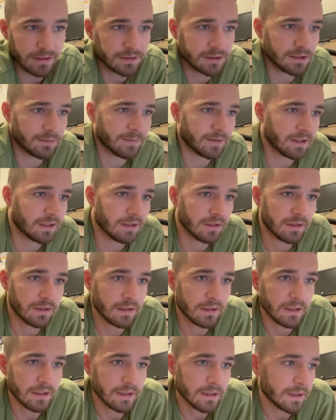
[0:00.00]
some of
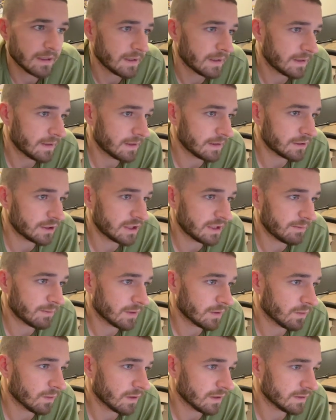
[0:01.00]
the
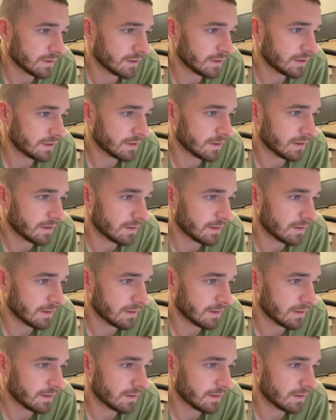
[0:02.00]
cheaper ones.